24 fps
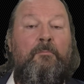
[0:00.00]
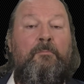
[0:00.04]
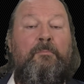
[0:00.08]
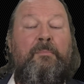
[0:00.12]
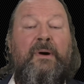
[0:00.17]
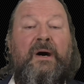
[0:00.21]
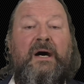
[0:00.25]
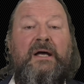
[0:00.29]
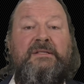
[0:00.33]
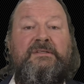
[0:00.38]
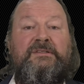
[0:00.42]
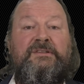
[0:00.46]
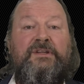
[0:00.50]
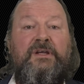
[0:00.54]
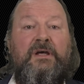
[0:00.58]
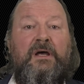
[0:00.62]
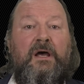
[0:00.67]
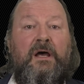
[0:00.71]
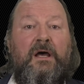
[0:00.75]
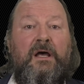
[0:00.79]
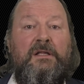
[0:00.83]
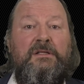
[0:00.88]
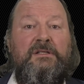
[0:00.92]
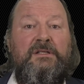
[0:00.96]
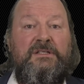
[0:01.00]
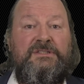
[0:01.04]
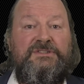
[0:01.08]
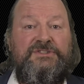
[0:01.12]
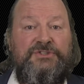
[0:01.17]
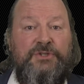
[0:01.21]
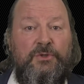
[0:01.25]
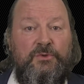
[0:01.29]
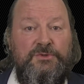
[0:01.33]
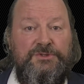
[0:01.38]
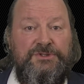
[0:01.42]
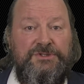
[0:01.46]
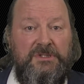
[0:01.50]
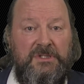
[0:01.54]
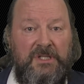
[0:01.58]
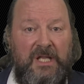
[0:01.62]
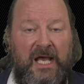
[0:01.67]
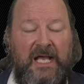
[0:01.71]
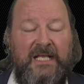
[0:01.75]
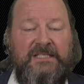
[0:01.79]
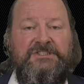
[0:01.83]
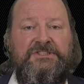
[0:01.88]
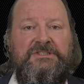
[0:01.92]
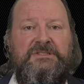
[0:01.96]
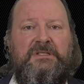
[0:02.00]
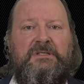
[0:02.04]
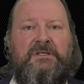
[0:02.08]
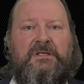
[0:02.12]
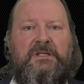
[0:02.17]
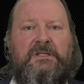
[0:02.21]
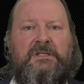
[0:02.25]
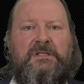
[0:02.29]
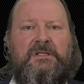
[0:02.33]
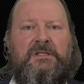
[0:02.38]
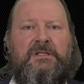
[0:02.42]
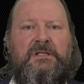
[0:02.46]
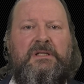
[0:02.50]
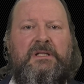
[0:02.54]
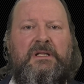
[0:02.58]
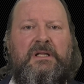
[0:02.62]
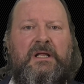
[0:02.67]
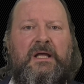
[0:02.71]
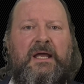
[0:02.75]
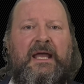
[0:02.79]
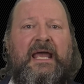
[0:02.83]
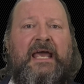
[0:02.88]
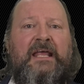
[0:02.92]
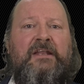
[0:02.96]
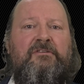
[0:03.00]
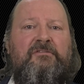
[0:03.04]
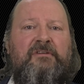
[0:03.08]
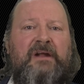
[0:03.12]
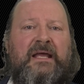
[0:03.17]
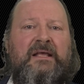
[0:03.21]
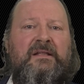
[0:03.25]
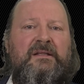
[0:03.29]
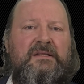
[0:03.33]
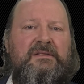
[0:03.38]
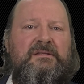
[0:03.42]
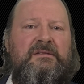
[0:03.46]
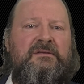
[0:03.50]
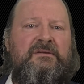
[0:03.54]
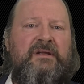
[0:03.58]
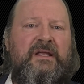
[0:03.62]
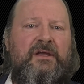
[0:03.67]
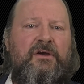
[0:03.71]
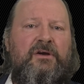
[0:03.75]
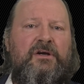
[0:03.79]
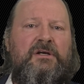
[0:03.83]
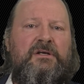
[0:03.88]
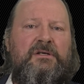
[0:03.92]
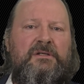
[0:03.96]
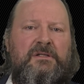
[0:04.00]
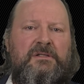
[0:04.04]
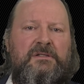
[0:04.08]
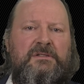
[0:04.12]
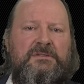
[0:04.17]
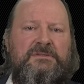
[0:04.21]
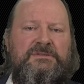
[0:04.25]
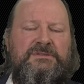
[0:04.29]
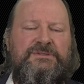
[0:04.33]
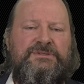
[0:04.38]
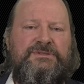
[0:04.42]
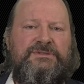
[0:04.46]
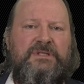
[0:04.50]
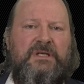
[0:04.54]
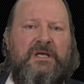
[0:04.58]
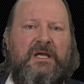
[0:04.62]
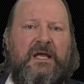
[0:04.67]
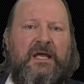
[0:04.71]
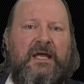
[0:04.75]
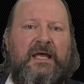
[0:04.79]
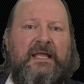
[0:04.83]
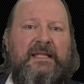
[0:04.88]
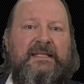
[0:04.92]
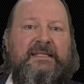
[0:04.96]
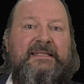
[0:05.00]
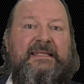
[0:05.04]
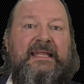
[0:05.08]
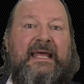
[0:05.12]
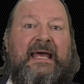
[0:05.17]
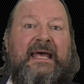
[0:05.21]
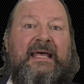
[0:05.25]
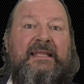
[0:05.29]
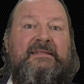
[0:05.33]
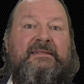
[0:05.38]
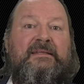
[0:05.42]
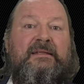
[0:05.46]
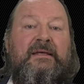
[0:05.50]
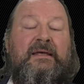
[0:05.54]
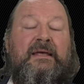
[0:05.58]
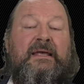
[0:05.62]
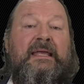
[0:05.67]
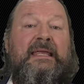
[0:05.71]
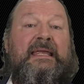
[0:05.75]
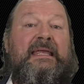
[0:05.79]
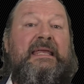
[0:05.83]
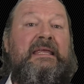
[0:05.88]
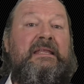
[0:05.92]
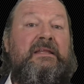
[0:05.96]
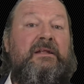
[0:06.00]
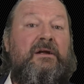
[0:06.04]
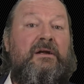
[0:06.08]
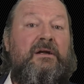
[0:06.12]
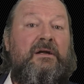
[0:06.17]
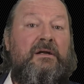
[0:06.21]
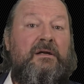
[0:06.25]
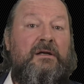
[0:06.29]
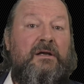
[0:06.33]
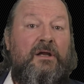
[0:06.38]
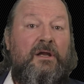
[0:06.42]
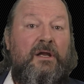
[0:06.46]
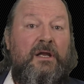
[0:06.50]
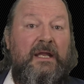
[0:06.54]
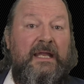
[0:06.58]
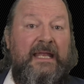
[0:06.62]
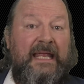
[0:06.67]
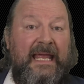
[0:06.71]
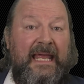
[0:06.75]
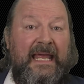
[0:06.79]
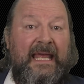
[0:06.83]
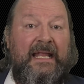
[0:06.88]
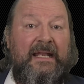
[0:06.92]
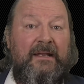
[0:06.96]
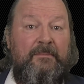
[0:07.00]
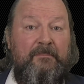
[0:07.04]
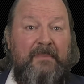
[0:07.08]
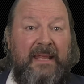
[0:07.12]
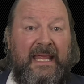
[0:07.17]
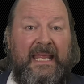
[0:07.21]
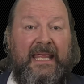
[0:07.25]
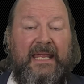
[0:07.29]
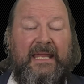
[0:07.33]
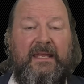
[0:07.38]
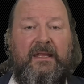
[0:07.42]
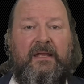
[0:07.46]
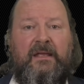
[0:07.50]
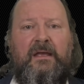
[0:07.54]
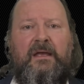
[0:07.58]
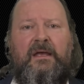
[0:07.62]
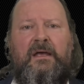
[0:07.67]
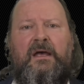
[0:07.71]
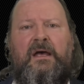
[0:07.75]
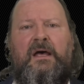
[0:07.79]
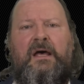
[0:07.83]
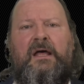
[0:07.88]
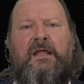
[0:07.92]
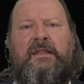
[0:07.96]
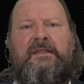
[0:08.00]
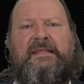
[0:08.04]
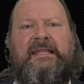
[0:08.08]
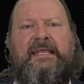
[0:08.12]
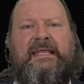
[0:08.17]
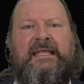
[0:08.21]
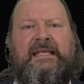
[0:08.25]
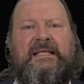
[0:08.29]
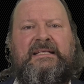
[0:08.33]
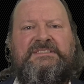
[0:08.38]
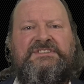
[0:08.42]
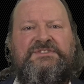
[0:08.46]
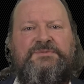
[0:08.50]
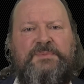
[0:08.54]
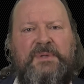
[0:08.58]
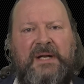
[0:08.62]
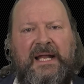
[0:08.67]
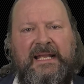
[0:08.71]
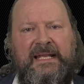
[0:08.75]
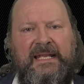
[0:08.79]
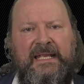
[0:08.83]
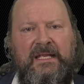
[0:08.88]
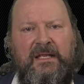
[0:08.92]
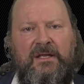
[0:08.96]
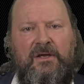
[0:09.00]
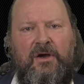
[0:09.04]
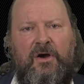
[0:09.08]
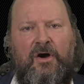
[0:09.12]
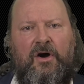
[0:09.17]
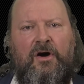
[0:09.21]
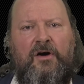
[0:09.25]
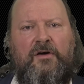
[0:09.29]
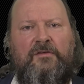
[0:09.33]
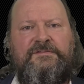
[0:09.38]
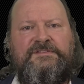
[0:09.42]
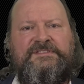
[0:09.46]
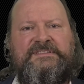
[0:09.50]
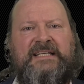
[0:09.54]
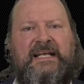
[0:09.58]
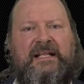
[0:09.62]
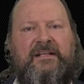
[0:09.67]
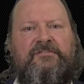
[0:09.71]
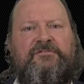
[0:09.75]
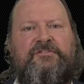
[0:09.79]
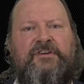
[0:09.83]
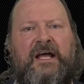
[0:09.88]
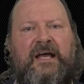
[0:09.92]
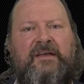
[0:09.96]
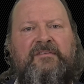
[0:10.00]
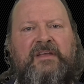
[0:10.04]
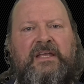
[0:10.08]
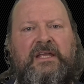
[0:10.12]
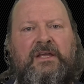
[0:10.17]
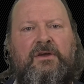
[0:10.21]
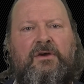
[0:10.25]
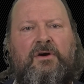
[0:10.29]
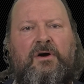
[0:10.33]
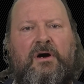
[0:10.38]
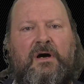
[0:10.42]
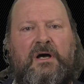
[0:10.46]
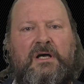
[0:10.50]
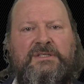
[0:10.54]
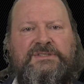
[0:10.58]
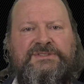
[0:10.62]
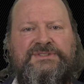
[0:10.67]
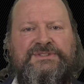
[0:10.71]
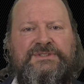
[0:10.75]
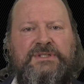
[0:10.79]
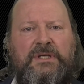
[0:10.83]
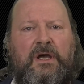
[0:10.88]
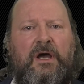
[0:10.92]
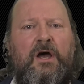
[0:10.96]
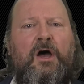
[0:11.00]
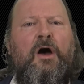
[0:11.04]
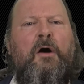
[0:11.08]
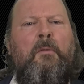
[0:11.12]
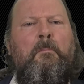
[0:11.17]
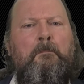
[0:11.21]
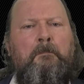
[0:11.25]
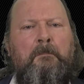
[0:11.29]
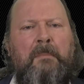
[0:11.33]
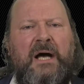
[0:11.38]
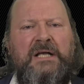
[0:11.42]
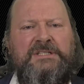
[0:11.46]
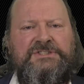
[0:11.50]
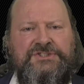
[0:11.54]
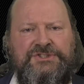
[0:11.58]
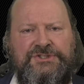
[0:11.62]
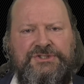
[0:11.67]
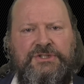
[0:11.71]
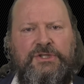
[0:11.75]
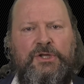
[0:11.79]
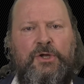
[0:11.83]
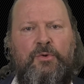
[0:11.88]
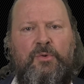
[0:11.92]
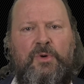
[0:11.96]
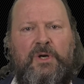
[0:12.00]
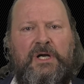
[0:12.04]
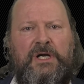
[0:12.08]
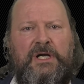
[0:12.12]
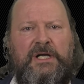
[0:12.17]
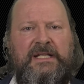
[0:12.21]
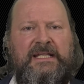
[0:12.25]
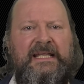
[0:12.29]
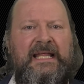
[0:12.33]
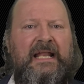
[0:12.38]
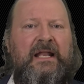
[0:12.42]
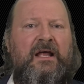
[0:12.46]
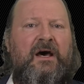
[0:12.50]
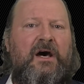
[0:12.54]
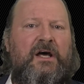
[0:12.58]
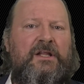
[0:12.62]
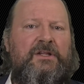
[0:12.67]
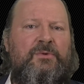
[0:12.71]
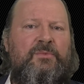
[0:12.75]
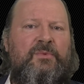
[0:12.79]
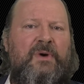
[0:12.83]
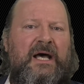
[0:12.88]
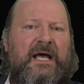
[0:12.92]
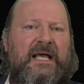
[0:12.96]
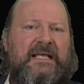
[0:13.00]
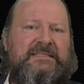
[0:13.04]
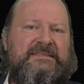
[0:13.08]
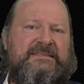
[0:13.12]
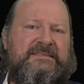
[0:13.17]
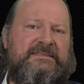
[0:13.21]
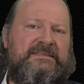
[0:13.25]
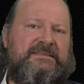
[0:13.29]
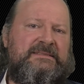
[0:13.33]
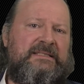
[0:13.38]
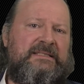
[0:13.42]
but the sociological and regulatory hurdles that either can make the spreading of self-driving cars much slower than otherwise